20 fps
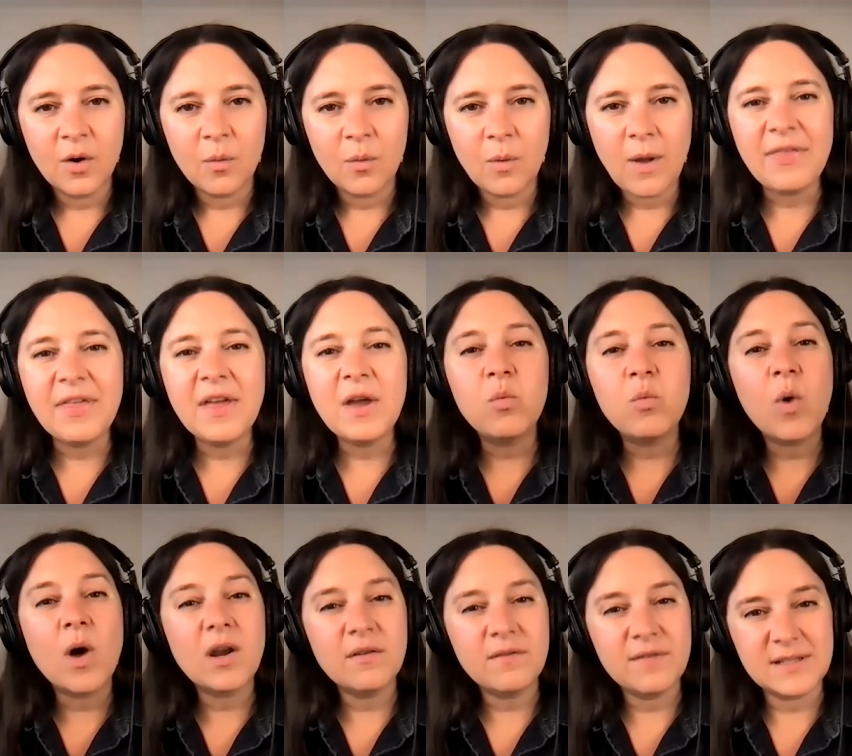well i think
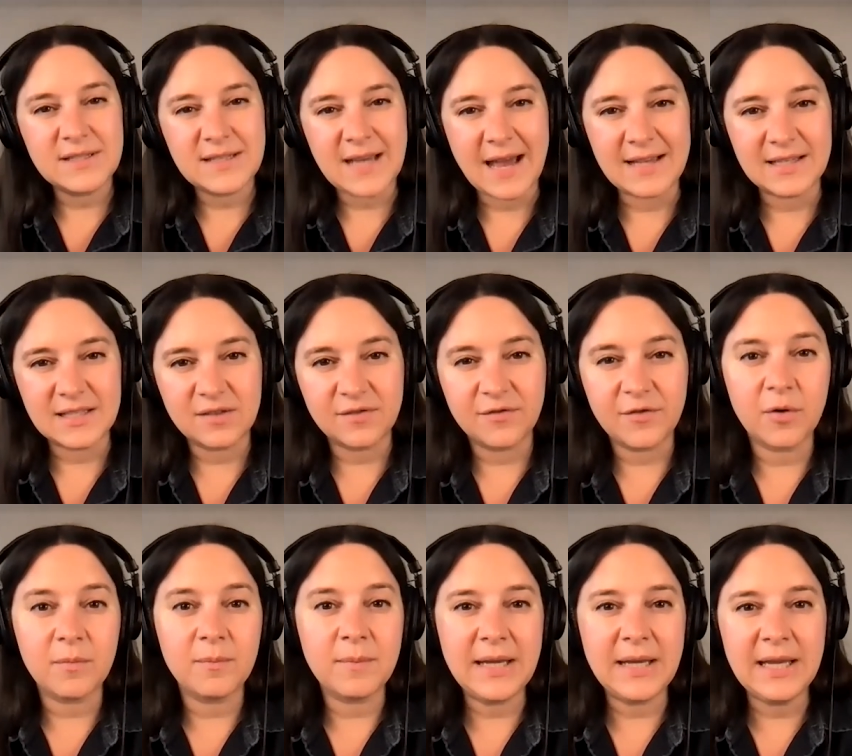one of the tests
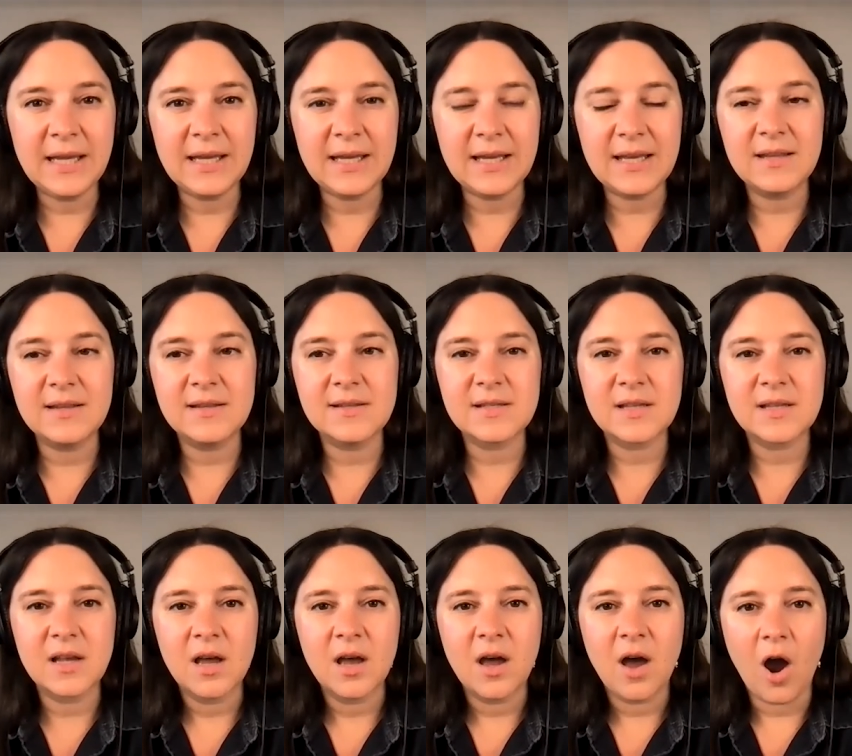for me
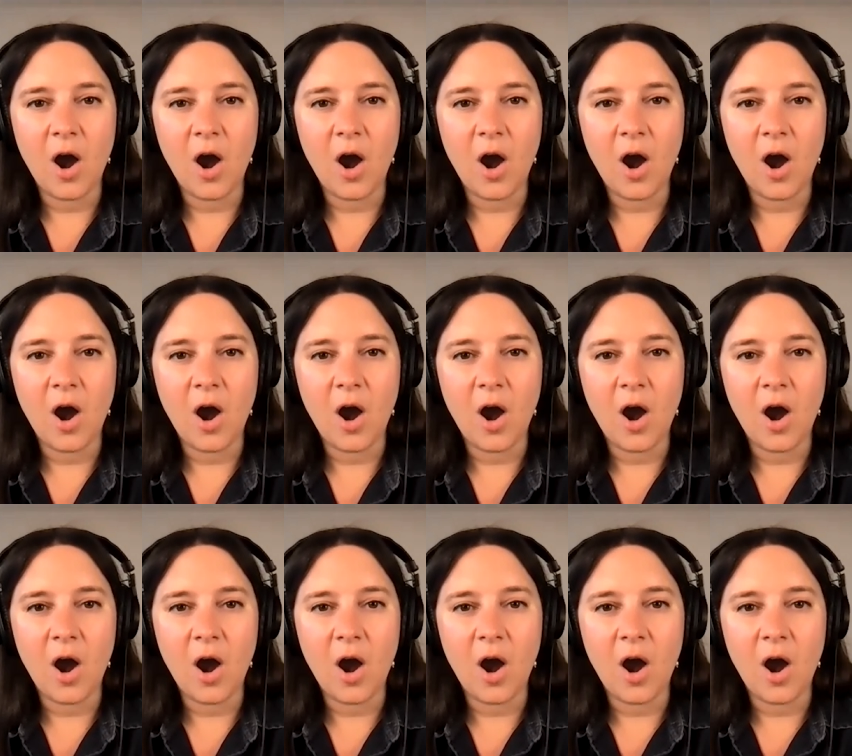is